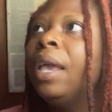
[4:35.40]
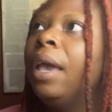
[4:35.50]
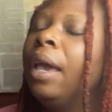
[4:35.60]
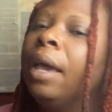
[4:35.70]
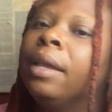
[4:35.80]

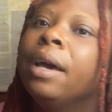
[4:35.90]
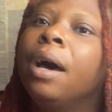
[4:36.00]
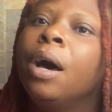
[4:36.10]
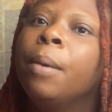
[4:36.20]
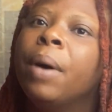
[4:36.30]
And
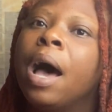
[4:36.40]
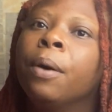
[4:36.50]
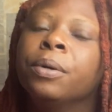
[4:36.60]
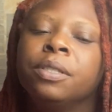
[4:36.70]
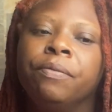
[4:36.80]

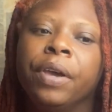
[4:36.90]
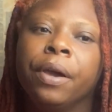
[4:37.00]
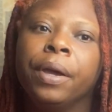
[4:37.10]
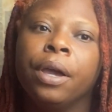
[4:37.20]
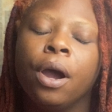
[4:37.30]
I was
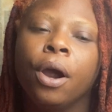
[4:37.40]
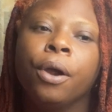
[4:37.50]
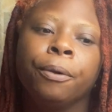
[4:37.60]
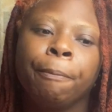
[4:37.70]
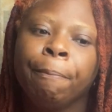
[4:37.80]
very
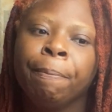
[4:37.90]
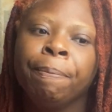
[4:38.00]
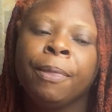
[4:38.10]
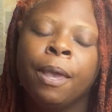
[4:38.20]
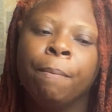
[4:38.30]
hurt
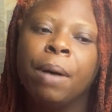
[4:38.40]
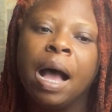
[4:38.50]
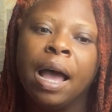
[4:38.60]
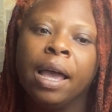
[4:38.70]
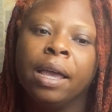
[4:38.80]

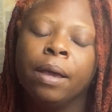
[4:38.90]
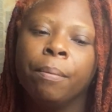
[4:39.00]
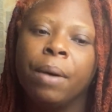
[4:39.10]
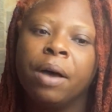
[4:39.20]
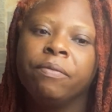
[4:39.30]
by
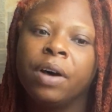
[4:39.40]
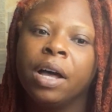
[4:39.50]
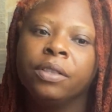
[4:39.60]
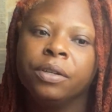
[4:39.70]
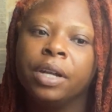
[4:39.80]
my
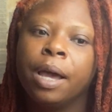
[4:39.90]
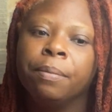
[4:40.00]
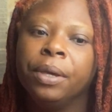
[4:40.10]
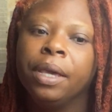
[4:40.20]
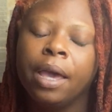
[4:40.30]
father
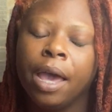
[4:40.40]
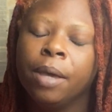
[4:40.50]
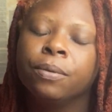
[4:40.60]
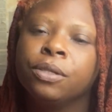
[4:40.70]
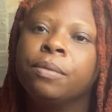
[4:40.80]
not being
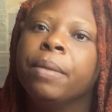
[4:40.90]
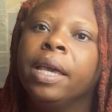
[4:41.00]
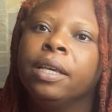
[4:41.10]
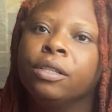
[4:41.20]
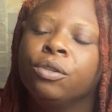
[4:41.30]
able to
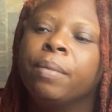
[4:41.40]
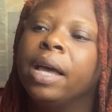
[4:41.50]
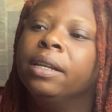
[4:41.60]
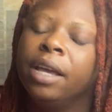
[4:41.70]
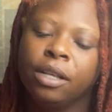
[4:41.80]
make it to
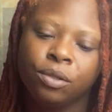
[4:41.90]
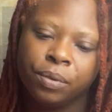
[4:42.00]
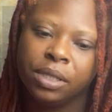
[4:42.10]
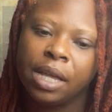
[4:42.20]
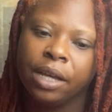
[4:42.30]
my dance
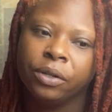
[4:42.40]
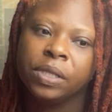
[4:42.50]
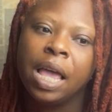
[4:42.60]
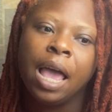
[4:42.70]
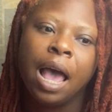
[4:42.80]

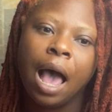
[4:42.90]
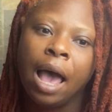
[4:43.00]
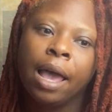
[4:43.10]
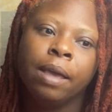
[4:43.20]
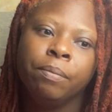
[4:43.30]
recitals.
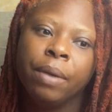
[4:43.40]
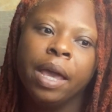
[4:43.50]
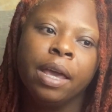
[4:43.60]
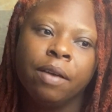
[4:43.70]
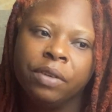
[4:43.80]
I
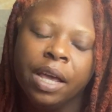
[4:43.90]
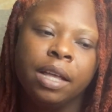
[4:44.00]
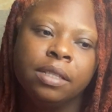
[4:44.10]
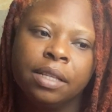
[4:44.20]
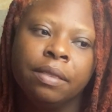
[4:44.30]
may have
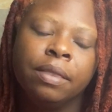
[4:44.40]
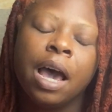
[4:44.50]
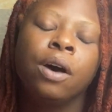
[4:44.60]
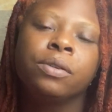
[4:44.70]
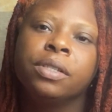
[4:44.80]
danced in
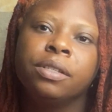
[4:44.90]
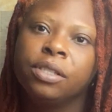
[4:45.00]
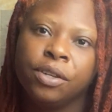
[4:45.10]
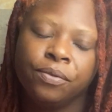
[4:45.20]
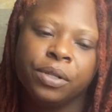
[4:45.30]

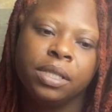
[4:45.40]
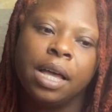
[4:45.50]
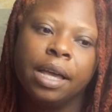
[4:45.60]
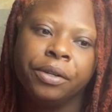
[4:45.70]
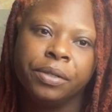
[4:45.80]
thousands of
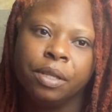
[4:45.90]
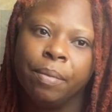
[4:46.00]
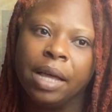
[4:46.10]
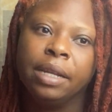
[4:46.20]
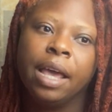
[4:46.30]
recitals, and
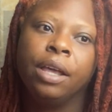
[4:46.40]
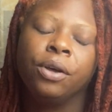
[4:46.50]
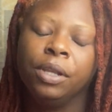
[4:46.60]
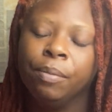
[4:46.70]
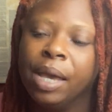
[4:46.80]
my dad
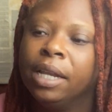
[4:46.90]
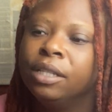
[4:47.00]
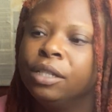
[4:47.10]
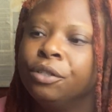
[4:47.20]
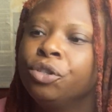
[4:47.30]
only made
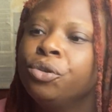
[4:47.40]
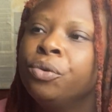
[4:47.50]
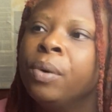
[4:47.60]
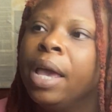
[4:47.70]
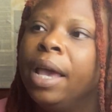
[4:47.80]
it to
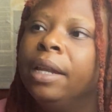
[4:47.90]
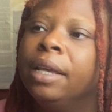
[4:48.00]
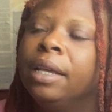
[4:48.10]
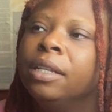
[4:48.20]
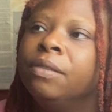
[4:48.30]
2, and
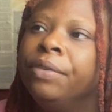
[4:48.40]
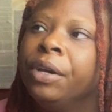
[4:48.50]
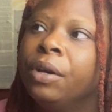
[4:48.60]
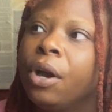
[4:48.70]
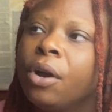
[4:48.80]
it is
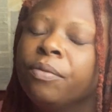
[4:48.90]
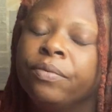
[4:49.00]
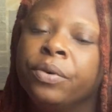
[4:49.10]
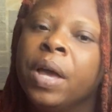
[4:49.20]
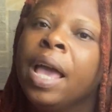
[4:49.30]
very
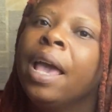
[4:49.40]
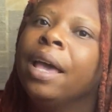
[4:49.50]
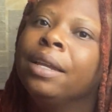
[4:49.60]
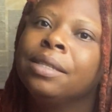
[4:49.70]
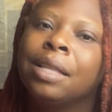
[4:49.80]
hurtful.
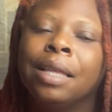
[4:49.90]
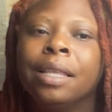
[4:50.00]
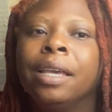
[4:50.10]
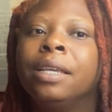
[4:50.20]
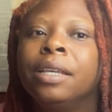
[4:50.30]
And it's not
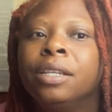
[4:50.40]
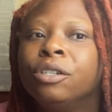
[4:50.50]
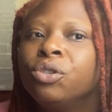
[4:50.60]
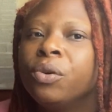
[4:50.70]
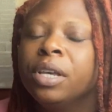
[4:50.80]
that he didn't
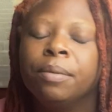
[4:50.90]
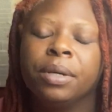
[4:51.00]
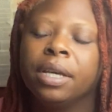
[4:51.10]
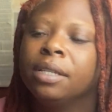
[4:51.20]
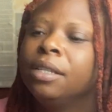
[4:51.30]
enjoy it,
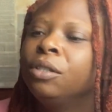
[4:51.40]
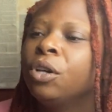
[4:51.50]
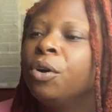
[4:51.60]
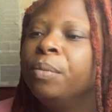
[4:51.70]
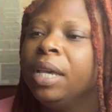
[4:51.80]
because he
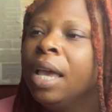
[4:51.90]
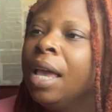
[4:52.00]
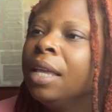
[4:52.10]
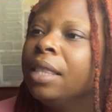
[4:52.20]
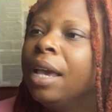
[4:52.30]
told me
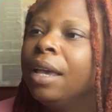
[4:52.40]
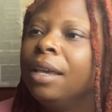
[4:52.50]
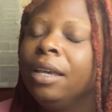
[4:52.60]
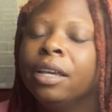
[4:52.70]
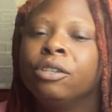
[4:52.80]
that
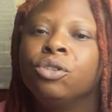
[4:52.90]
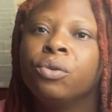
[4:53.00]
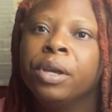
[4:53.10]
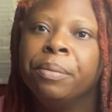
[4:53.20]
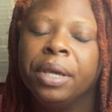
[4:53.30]
he
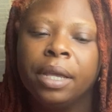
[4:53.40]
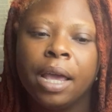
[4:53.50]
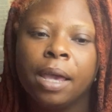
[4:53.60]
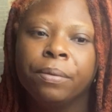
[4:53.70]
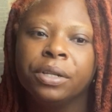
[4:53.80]
enjoyed being
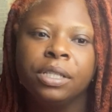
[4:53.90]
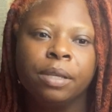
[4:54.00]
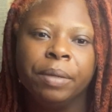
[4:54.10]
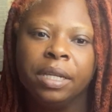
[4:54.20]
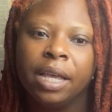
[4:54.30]
able to
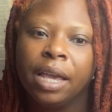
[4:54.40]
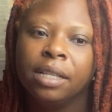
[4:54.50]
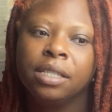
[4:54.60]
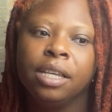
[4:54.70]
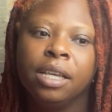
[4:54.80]
see me
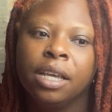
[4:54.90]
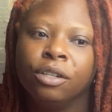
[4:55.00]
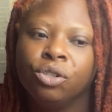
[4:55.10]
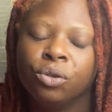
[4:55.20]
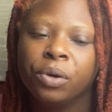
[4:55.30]
dance. He
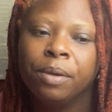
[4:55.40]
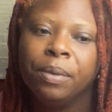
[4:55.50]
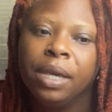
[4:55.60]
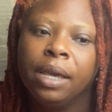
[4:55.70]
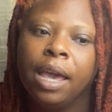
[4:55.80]
enjoyed
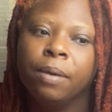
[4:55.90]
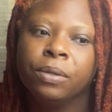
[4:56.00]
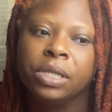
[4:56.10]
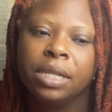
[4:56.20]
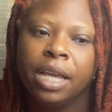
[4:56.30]
being
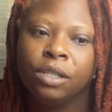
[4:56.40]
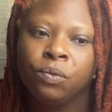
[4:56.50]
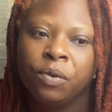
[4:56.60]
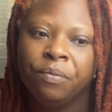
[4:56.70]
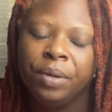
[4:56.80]
able to
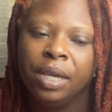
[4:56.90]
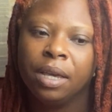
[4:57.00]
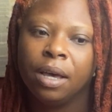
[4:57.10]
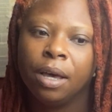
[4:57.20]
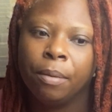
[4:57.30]
dance with me
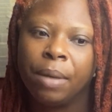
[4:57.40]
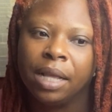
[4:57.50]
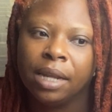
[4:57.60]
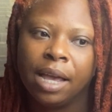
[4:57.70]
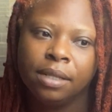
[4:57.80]
my
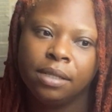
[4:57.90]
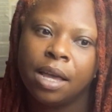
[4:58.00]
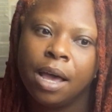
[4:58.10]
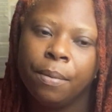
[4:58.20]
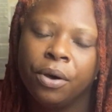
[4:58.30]
last
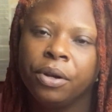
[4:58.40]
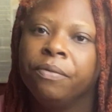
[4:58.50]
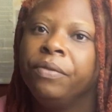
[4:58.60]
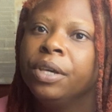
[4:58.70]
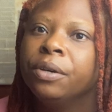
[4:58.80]
time on the
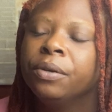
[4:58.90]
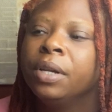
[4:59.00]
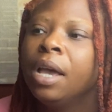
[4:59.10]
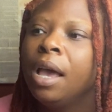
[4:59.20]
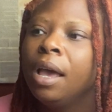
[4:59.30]
field
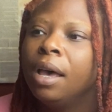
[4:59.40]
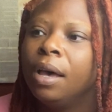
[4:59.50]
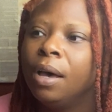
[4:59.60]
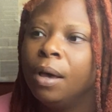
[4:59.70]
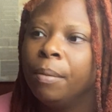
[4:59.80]

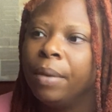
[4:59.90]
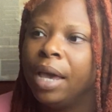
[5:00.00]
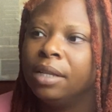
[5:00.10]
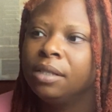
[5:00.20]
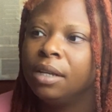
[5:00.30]

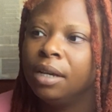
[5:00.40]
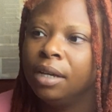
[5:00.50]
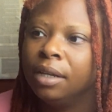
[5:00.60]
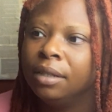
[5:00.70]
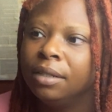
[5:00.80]
As
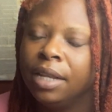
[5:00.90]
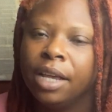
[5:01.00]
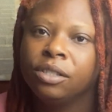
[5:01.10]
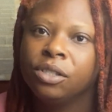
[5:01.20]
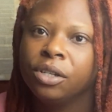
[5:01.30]
a
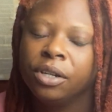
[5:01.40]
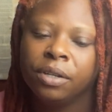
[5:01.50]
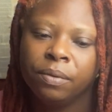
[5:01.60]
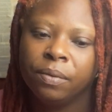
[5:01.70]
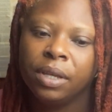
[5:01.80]
dancer,
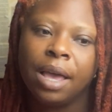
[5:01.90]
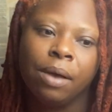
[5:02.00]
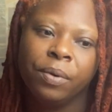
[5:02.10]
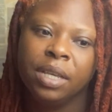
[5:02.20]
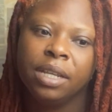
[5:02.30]

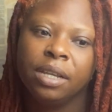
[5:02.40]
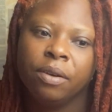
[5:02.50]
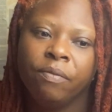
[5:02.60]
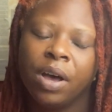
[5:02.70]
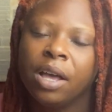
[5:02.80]
we did a
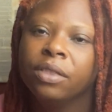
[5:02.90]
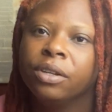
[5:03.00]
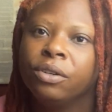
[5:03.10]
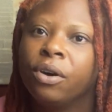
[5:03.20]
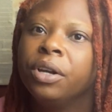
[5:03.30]

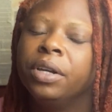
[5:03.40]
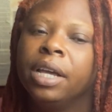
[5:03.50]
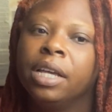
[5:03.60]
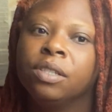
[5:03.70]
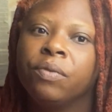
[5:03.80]
father-daughter dance